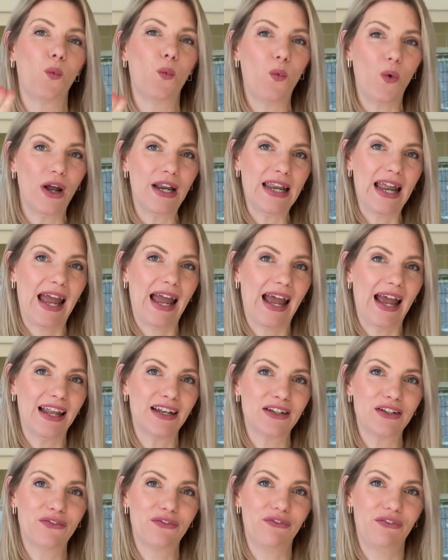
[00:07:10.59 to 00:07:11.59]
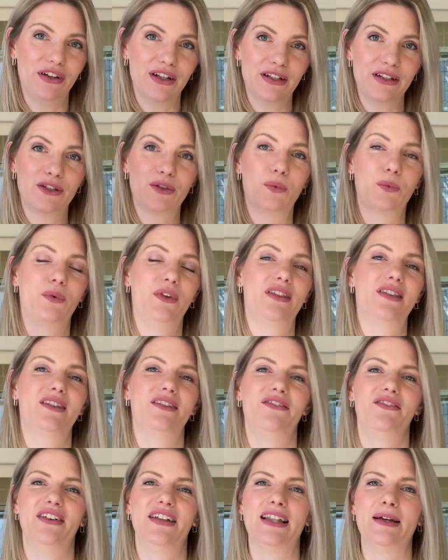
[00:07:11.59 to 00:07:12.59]
1 hand filled with the
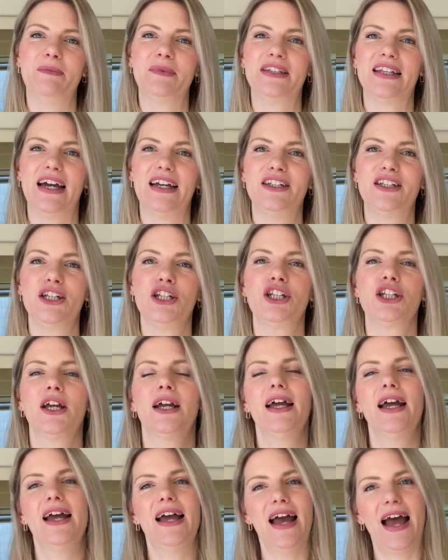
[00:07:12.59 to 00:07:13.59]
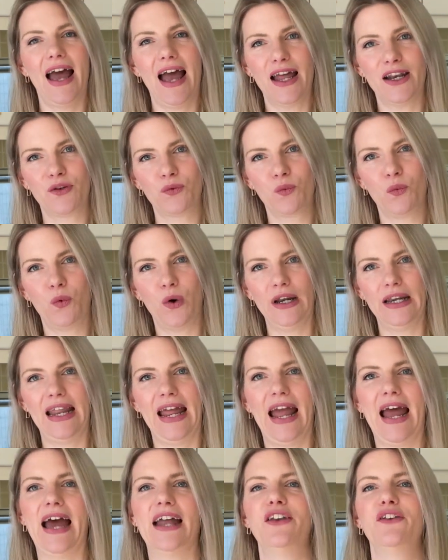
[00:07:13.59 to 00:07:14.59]
fill-up side dish, and 1
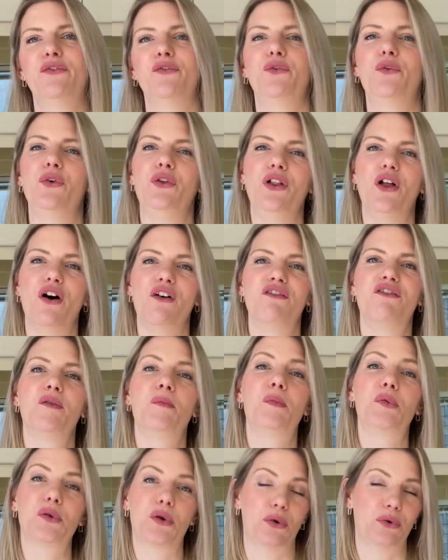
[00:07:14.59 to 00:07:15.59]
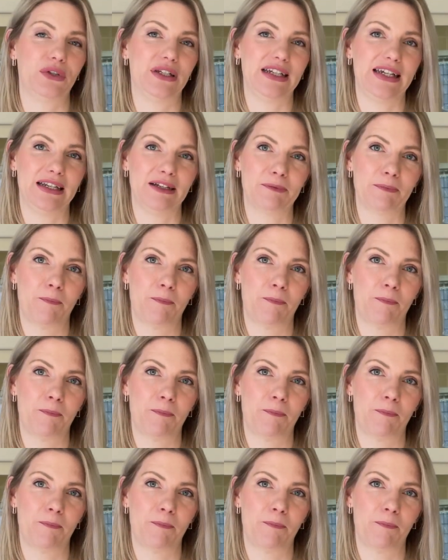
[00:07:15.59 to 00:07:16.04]
handful of a protein.